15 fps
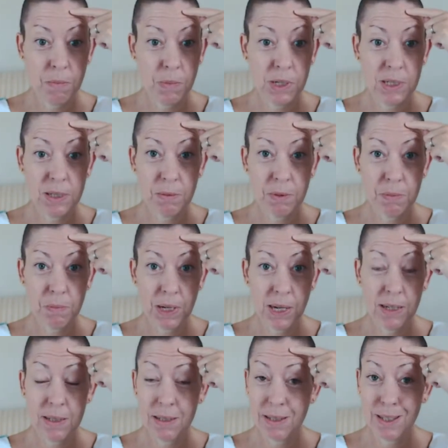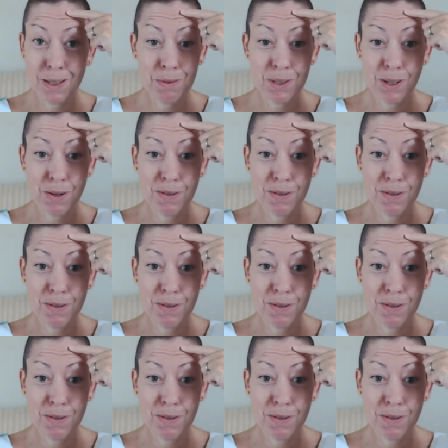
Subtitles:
And when she was bad, she was